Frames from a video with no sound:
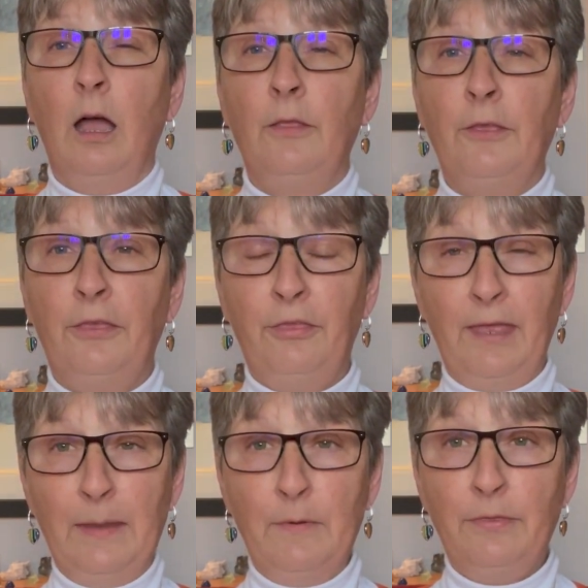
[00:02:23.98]
The
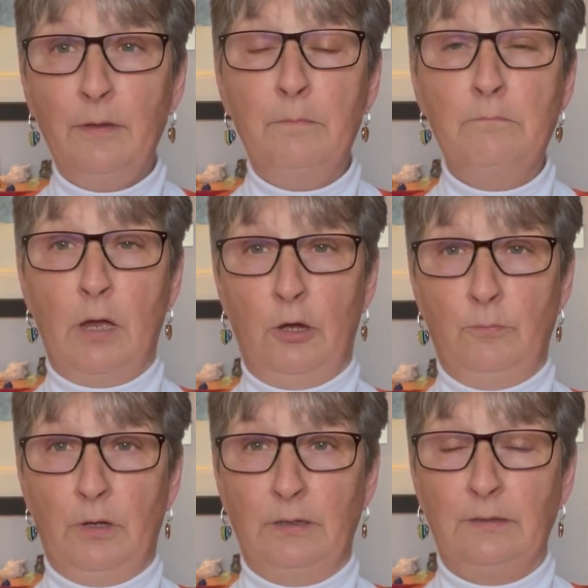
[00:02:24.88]
theme at the
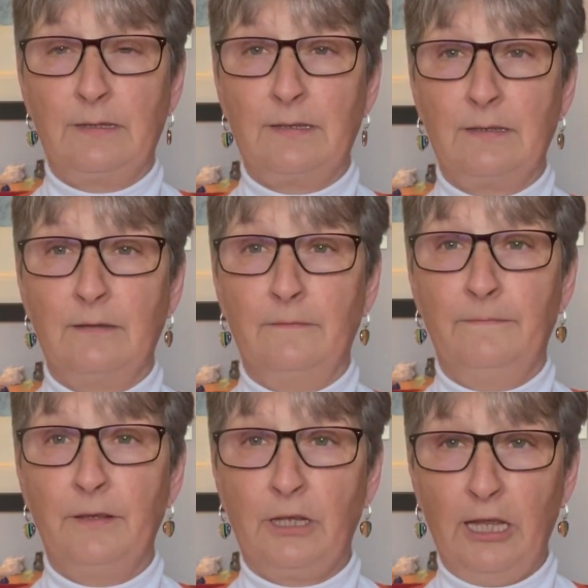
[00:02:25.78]
moment
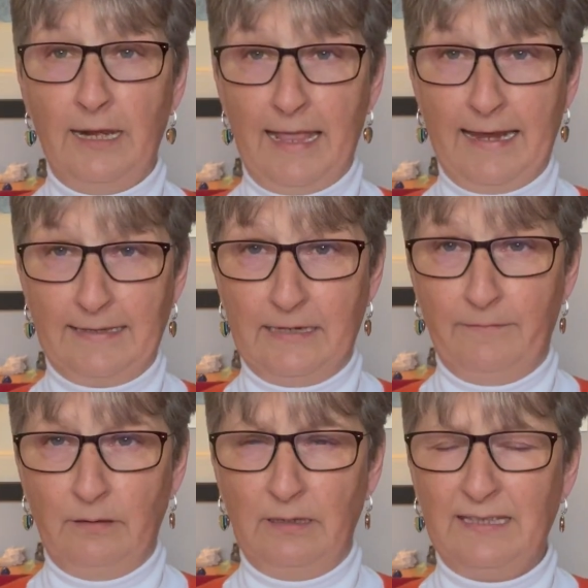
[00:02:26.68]
for the collective,
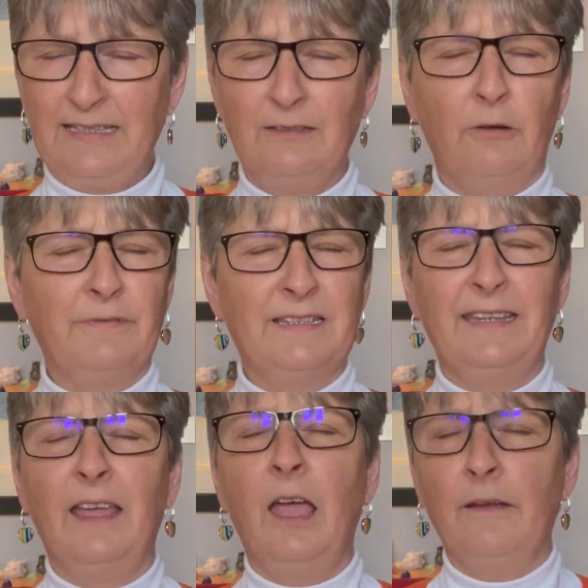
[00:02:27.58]
and this isn't
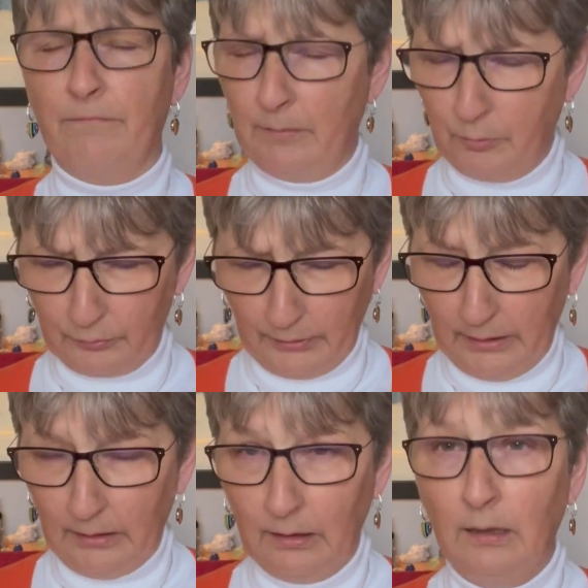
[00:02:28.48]
obviously
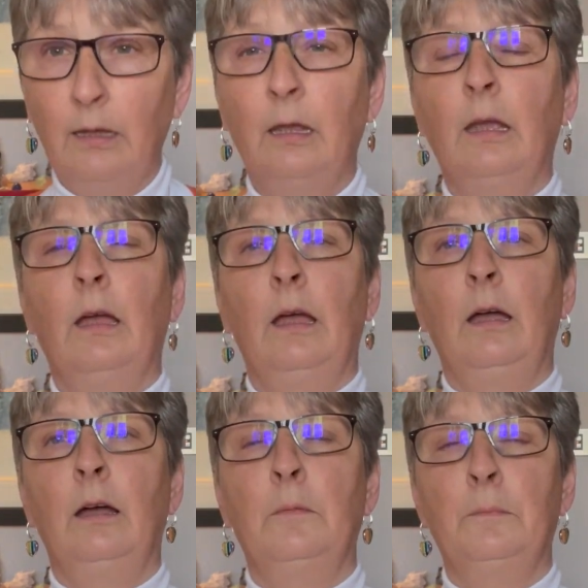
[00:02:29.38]
everybody,
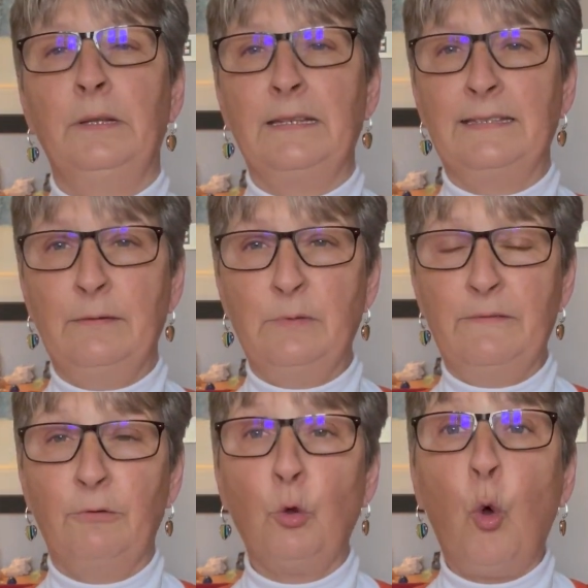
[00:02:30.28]
but it seems to be
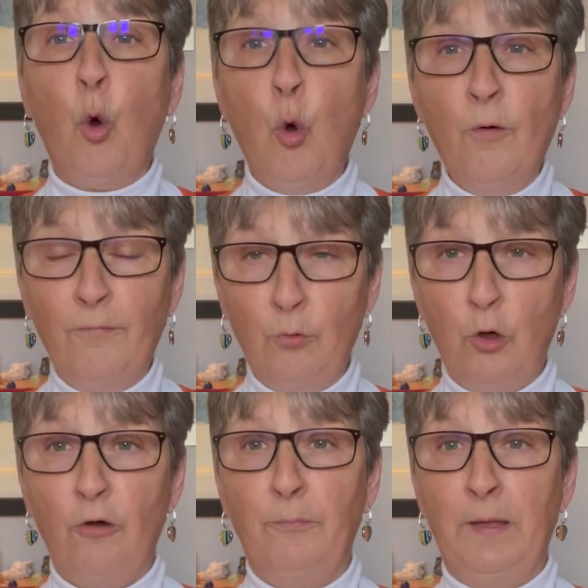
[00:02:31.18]
for an awful
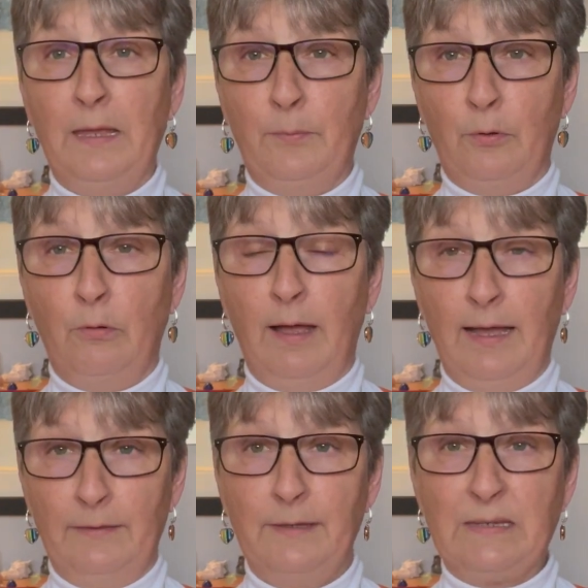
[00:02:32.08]
lot of people
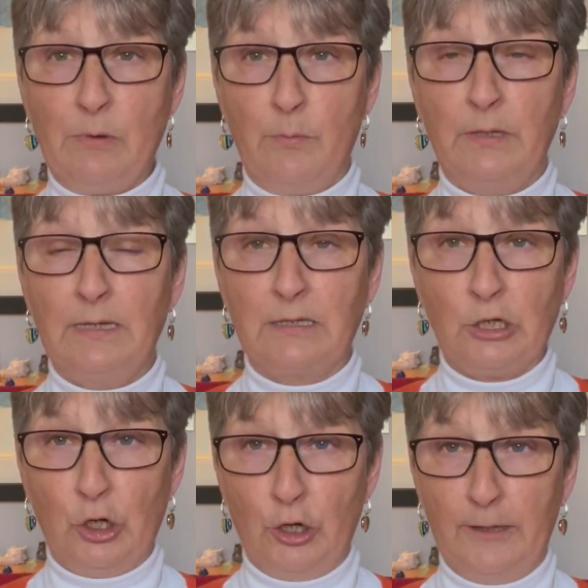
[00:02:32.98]
at this moment in
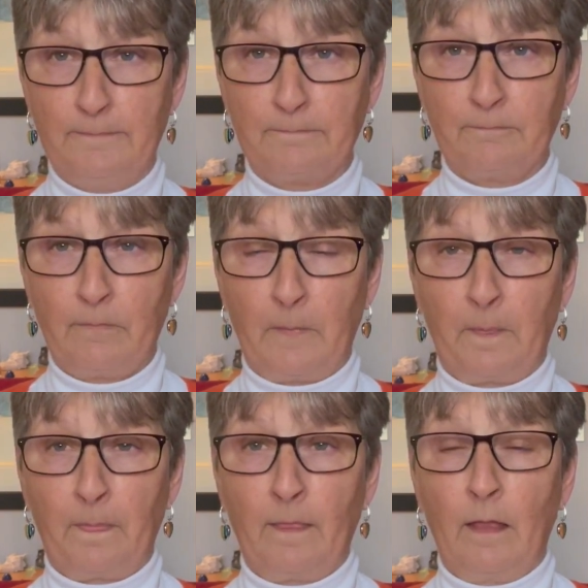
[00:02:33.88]
time,
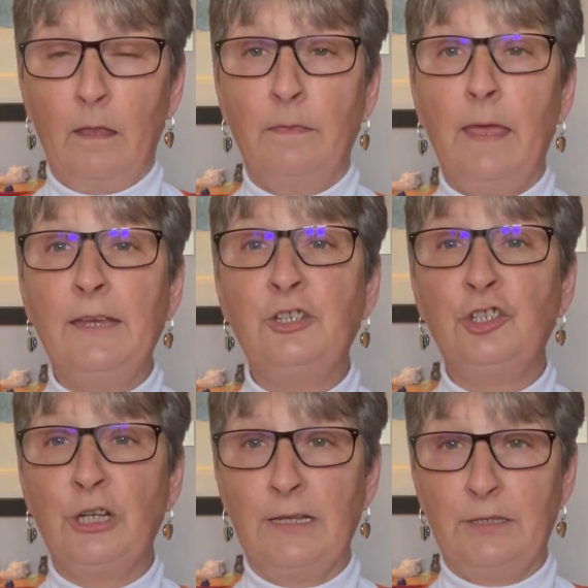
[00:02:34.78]
their
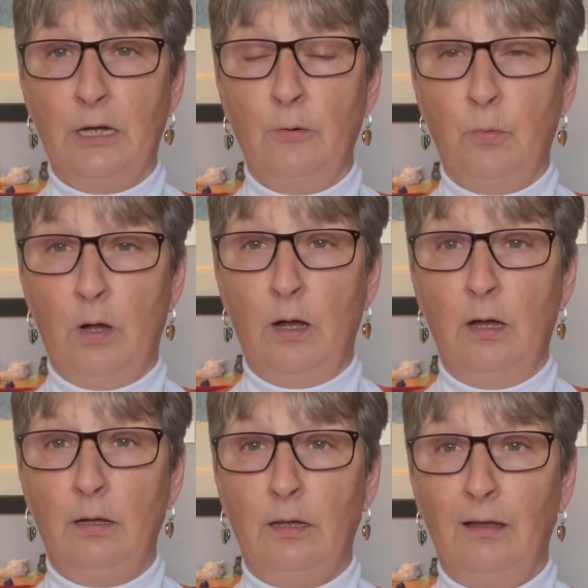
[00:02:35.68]
shadow
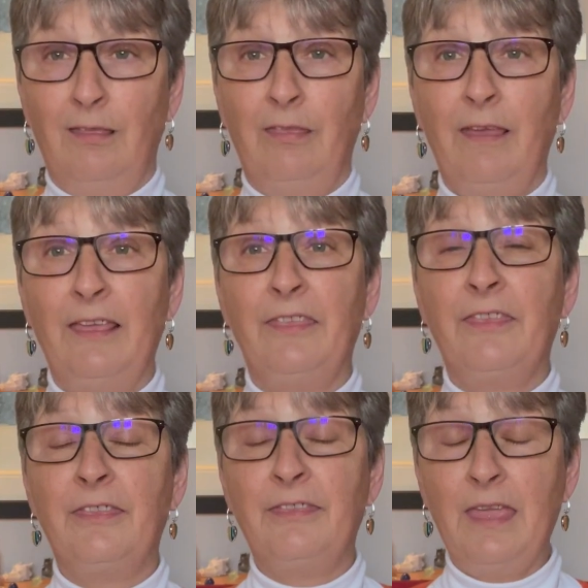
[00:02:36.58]
work and their
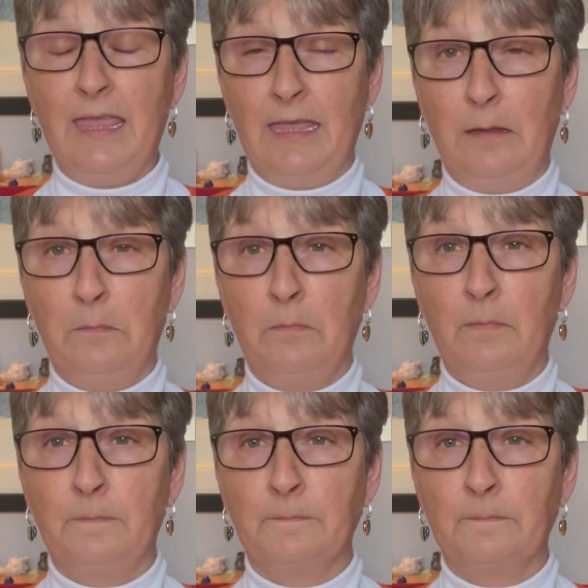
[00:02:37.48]
theme